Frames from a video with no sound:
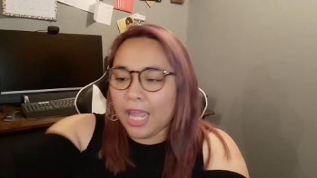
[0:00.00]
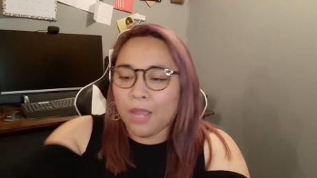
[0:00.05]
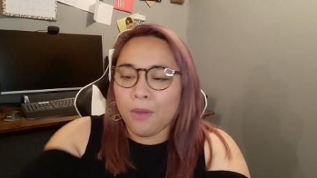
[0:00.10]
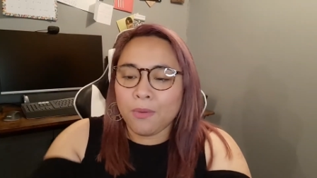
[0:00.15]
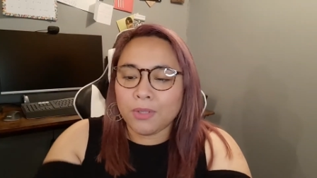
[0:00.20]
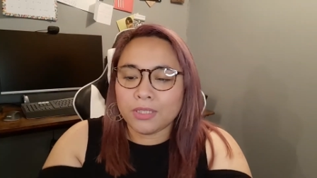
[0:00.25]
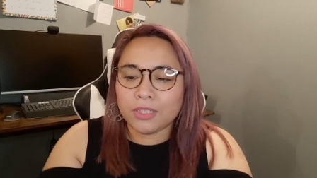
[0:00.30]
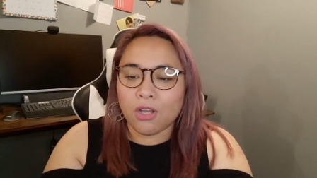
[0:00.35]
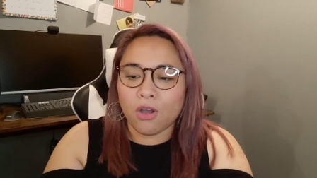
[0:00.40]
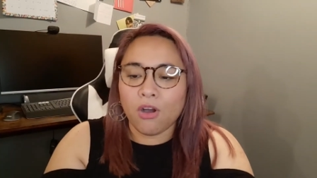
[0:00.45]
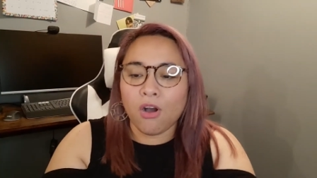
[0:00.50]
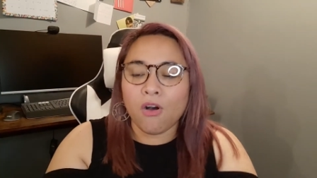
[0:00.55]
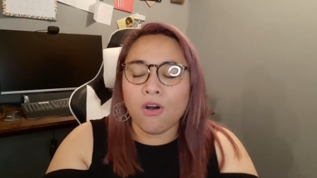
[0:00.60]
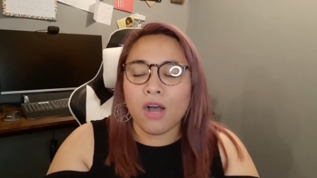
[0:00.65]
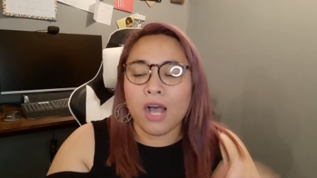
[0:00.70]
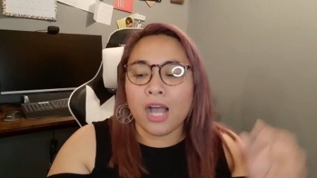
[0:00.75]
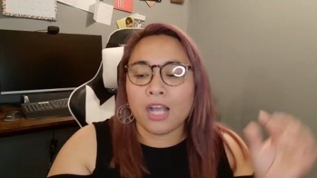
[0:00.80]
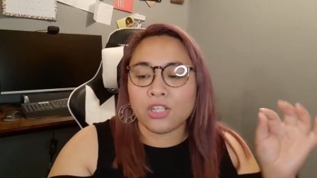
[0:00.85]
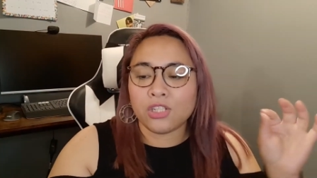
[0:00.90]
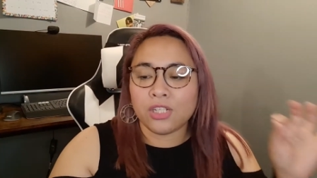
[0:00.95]
it was oh,
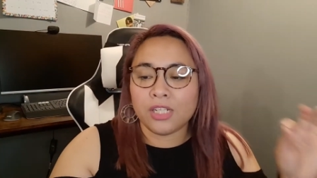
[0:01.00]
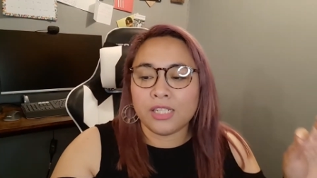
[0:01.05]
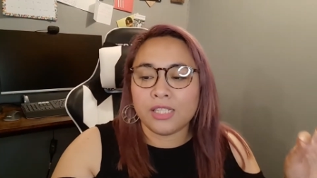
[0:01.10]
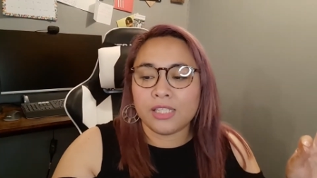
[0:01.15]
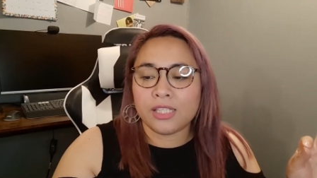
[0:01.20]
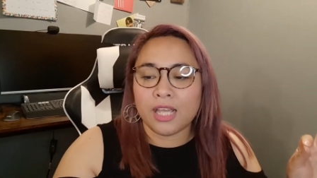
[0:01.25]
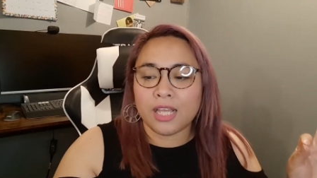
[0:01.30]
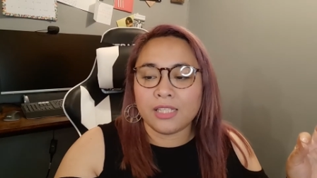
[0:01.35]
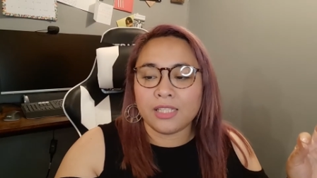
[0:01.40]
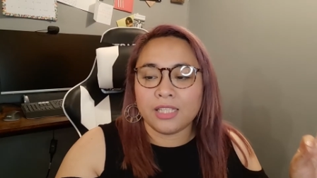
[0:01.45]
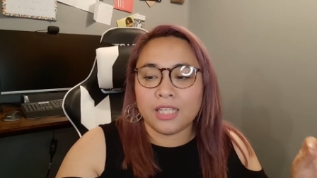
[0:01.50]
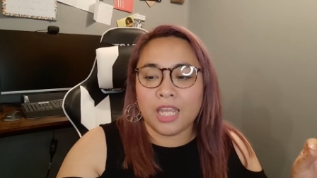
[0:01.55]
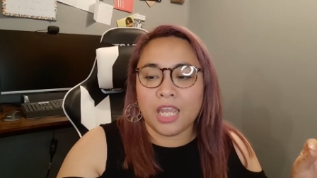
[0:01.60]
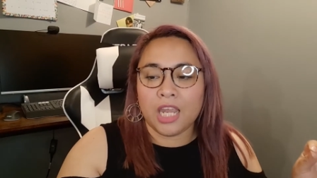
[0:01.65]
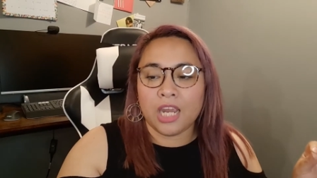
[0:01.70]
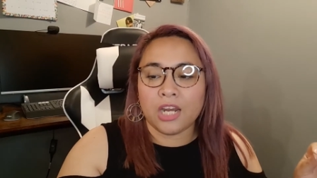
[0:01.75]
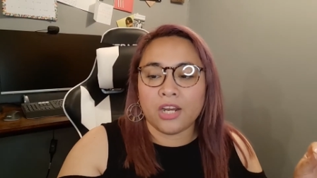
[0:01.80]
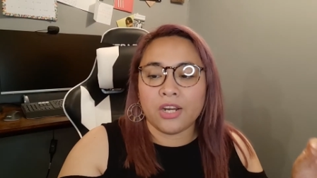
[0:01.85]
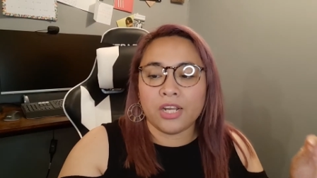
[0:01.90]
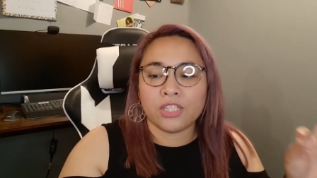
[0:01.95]
actually says
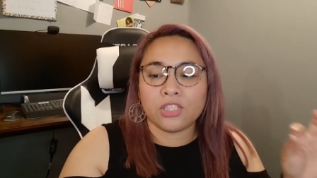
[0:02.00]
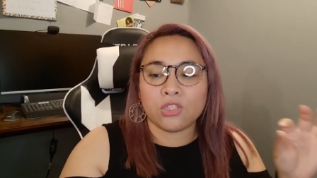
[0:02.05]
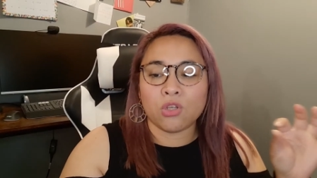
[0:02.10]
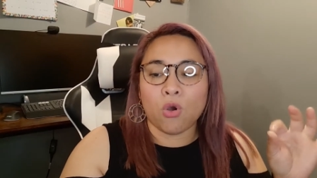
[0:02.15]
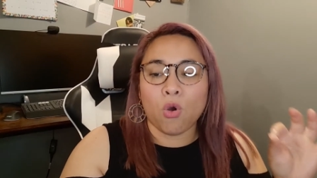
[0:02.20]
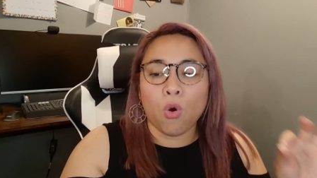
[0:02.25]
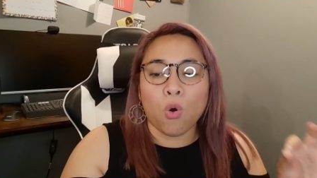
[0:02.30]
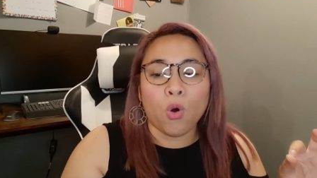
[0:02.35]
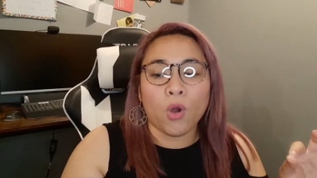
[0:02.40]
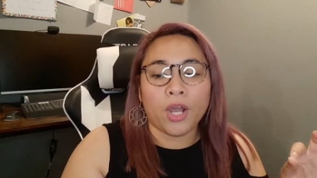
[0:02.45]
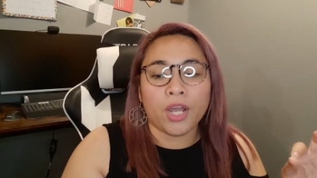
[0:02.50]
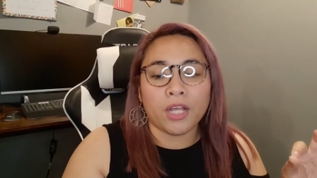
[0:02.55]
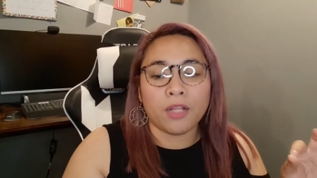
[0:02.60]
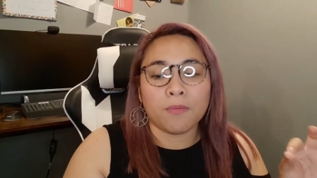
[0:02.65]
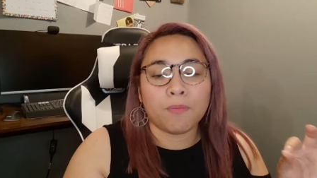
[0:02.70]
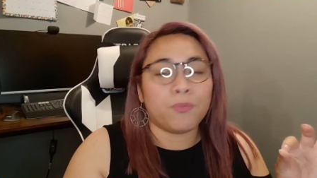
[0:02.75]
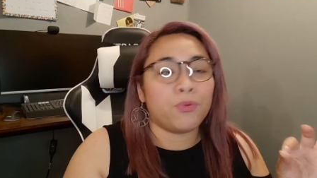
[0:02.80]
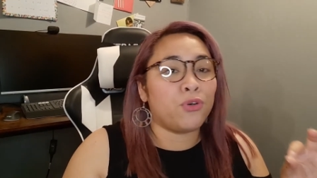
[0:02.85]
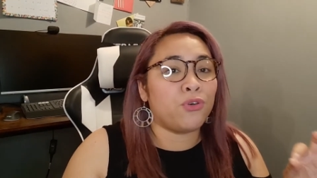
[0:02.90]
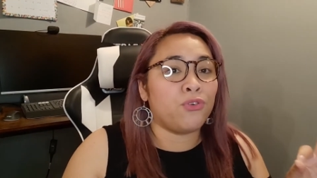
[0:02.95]
here it's
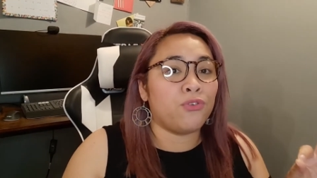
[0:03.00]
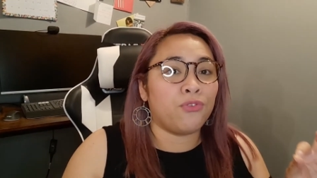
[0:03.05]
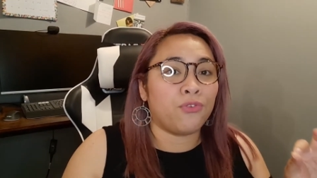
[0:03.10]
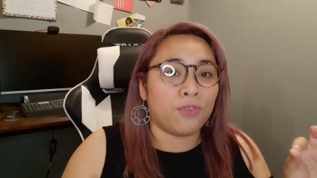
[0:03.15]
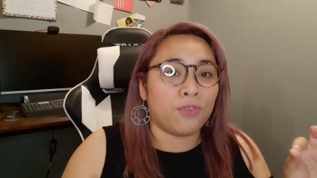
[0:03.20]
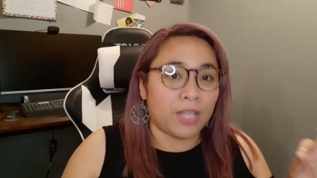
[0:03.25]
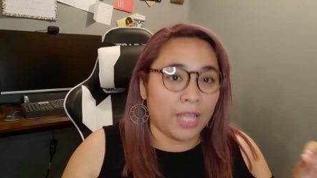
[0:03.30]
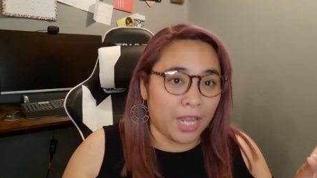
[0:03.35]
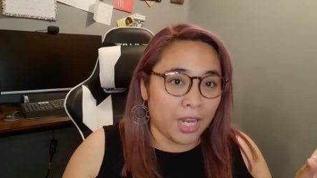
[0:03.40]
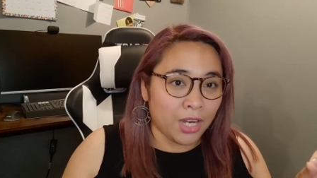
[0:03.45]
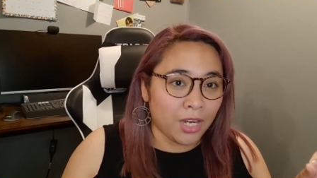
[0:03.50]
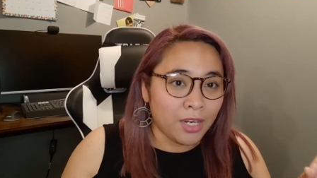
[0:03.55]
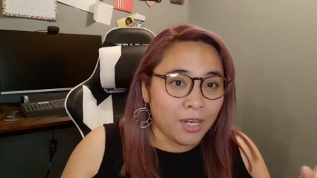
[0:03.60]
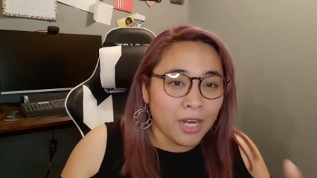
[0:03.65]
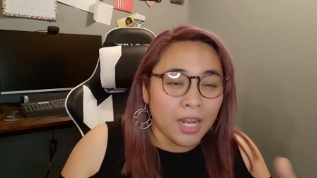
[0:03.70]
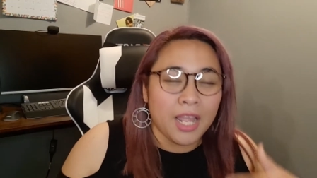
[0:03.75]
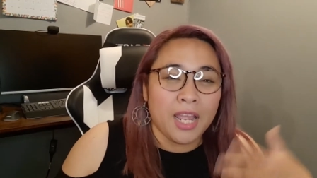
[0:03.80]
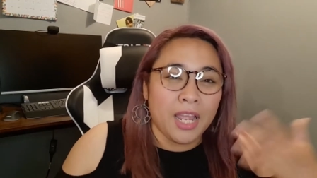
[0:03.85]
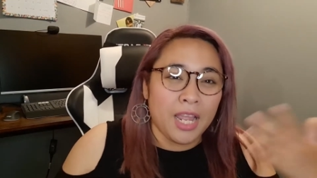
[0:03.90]
oil proof layer.